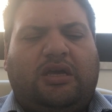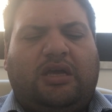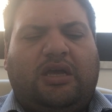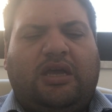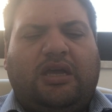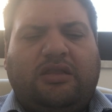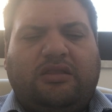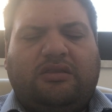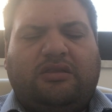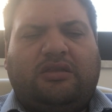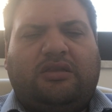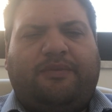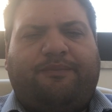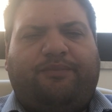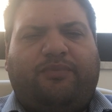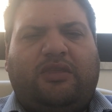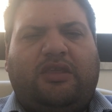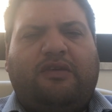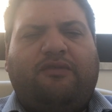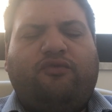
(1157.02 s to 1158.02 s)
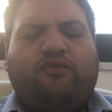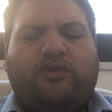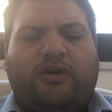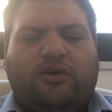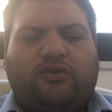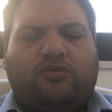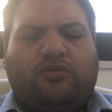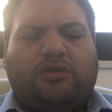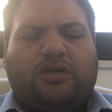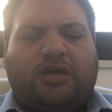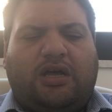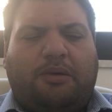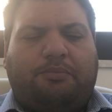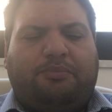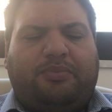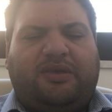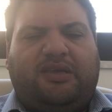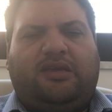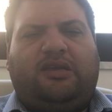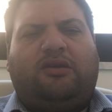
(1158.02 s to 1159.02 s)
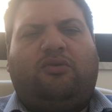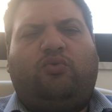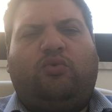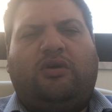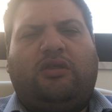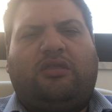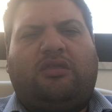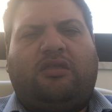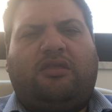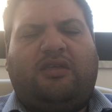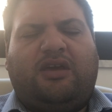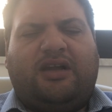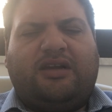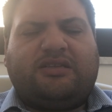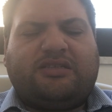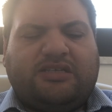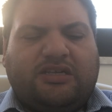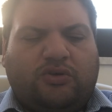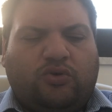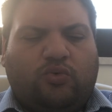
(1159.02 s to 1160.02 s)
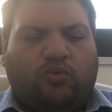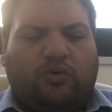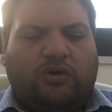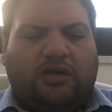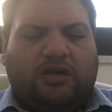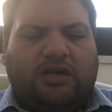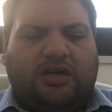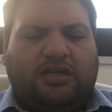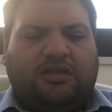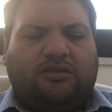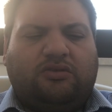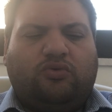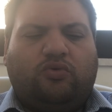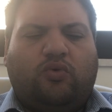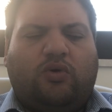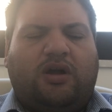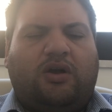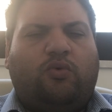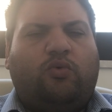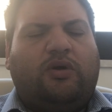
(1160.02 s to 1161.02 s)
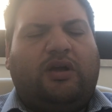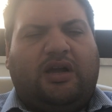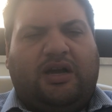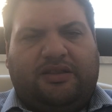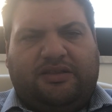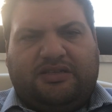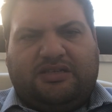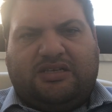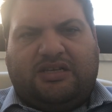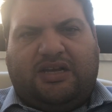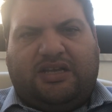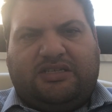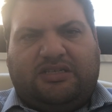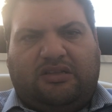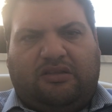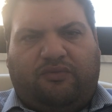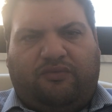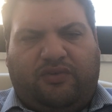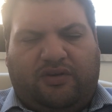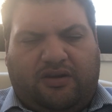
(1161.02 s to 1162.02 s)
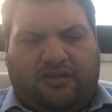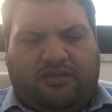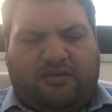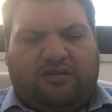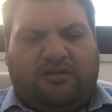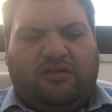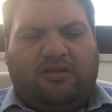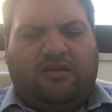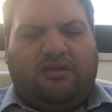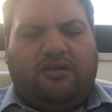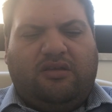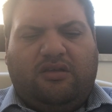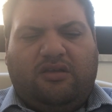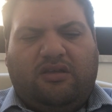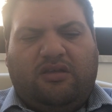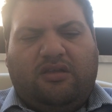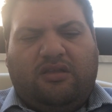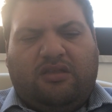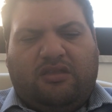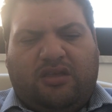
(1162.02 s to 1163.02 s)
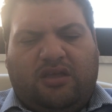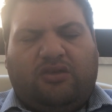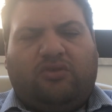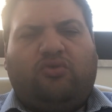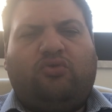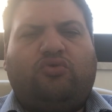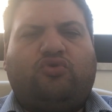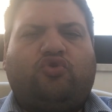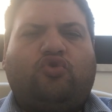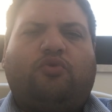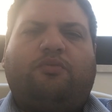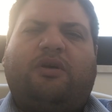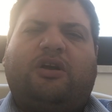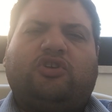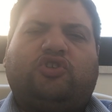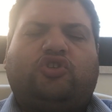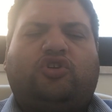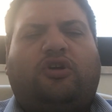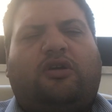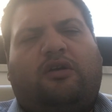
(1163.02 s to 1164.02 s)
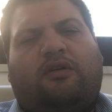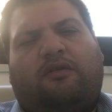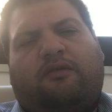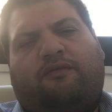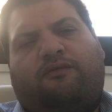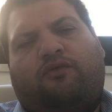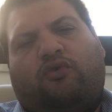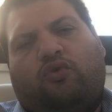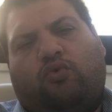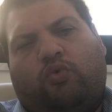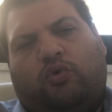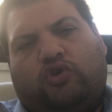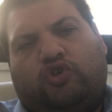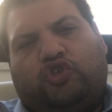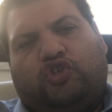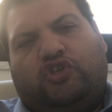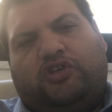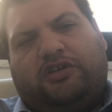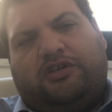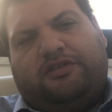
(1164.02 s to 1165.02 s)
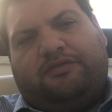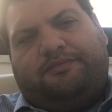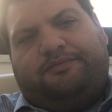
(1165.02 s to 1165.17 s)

and if you are not happy with the answer you will get, you, we can discuss it further. Thank you so much uh, for watching.